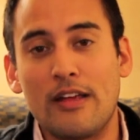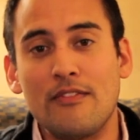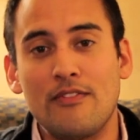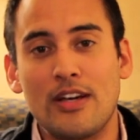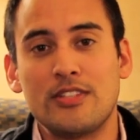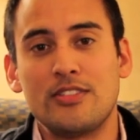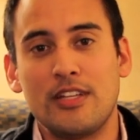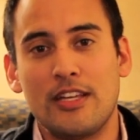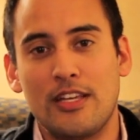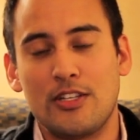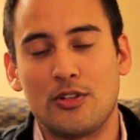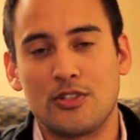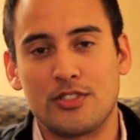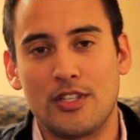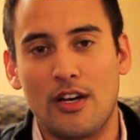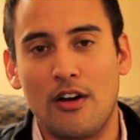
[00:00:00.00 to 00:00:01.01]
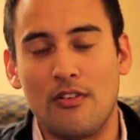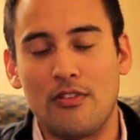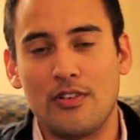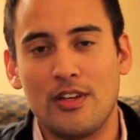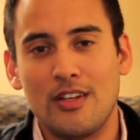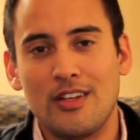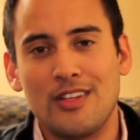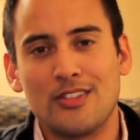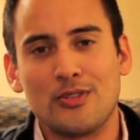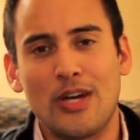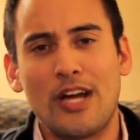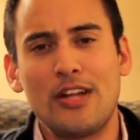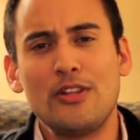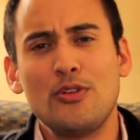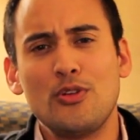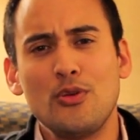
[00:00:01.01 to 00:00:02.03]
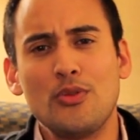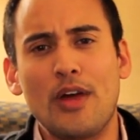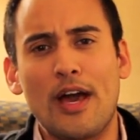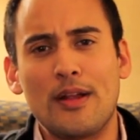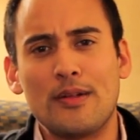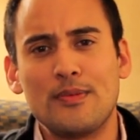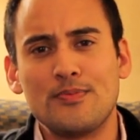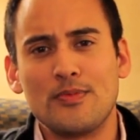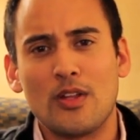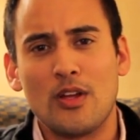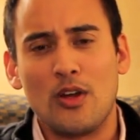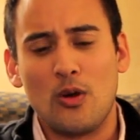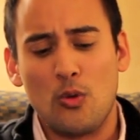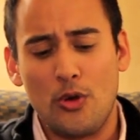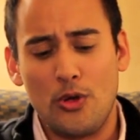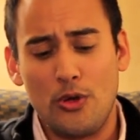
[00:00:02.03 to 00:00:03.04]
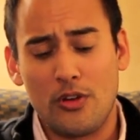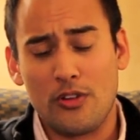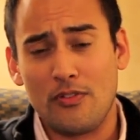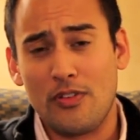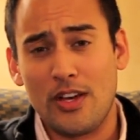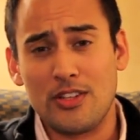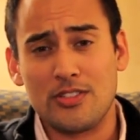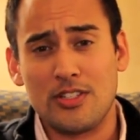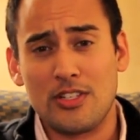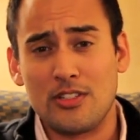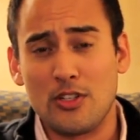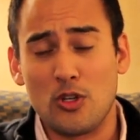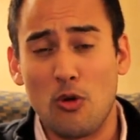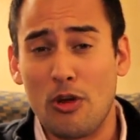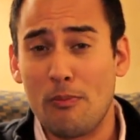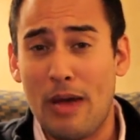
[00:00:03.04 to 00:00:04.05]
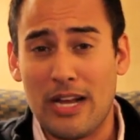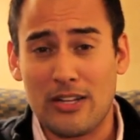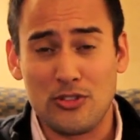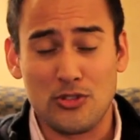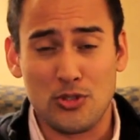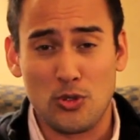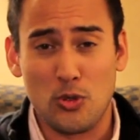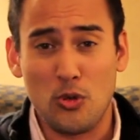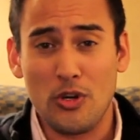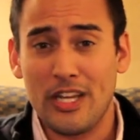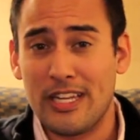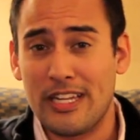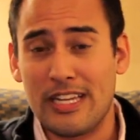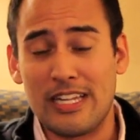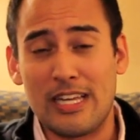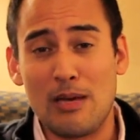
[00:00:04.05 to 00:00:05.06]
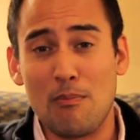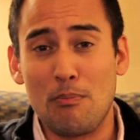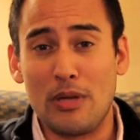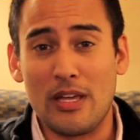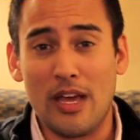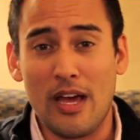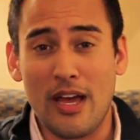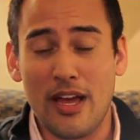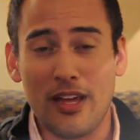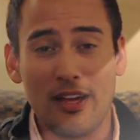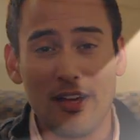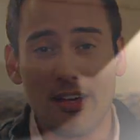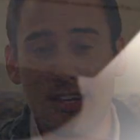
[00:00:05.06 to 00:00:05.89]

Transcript: investing in yourself. So how do you do that? Well, you can invest into going back to school, getting an M B A,